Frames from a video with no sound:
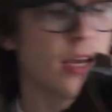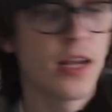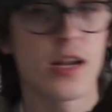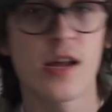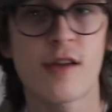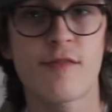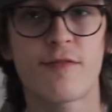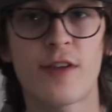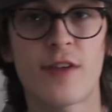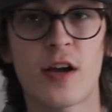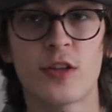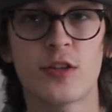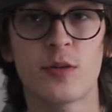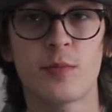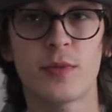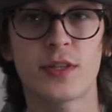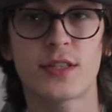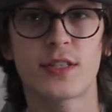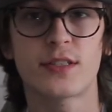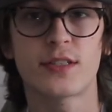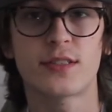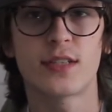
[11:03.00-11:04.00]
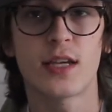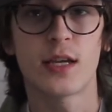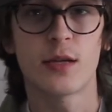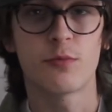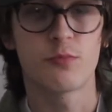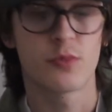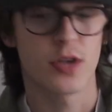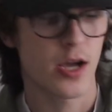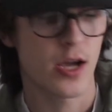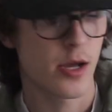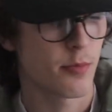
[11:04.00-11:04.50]
And I found them at the
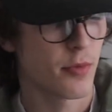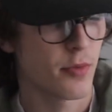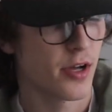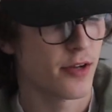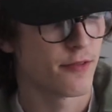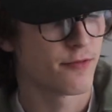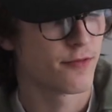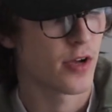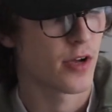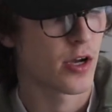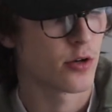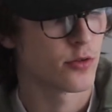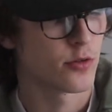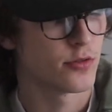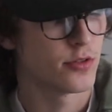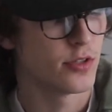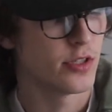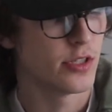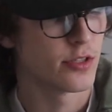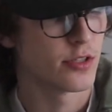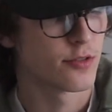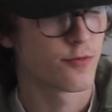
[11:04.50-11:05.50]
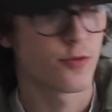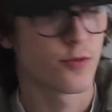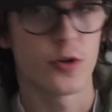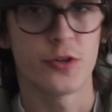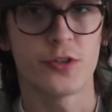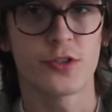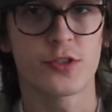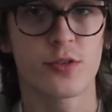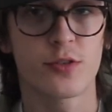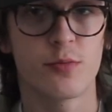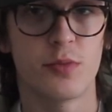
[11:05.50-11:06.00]
same time I found these
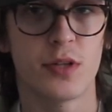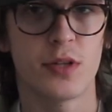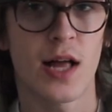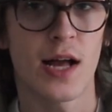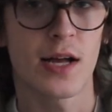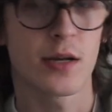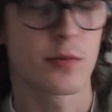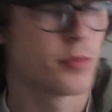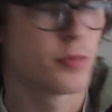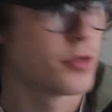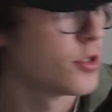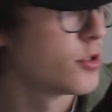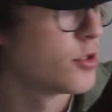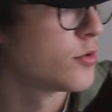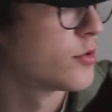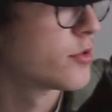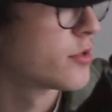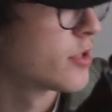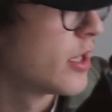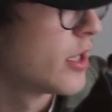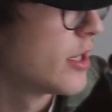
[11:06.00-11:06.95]
first black boots.